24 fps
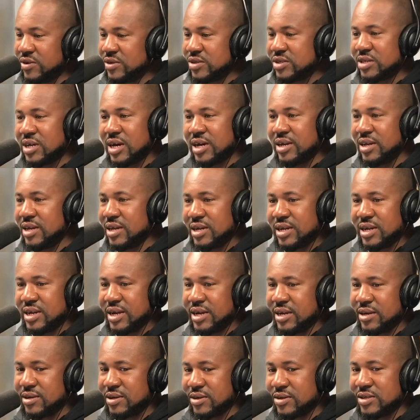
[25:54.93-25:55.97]
Don't start none of
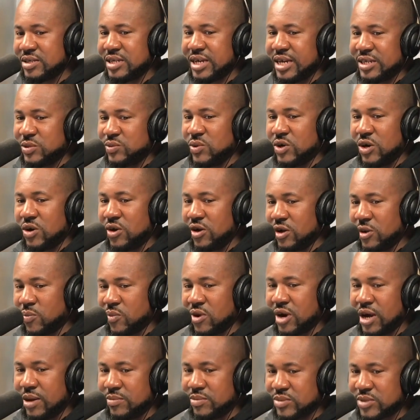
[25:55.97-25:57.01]
that, because that's where all the
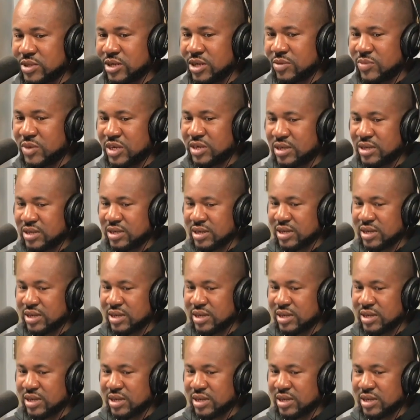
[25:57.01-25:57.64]
problems come in.